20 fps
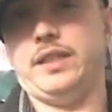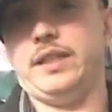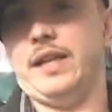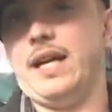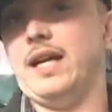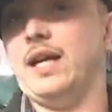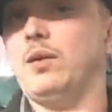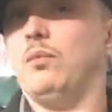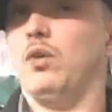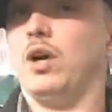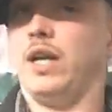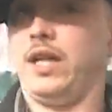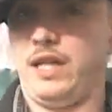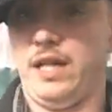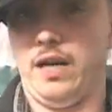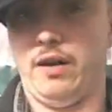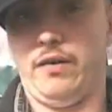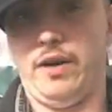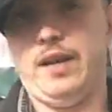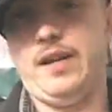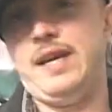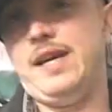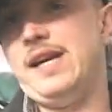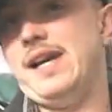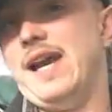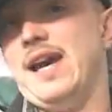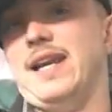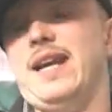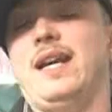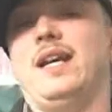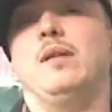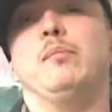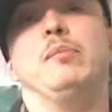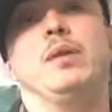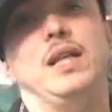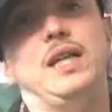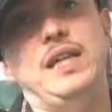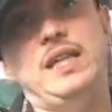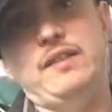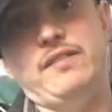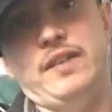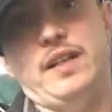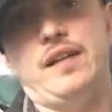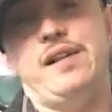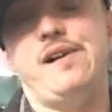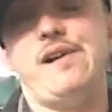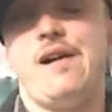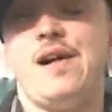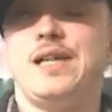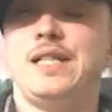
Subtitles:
and they didn't want to hear it, and they didn't believe in it.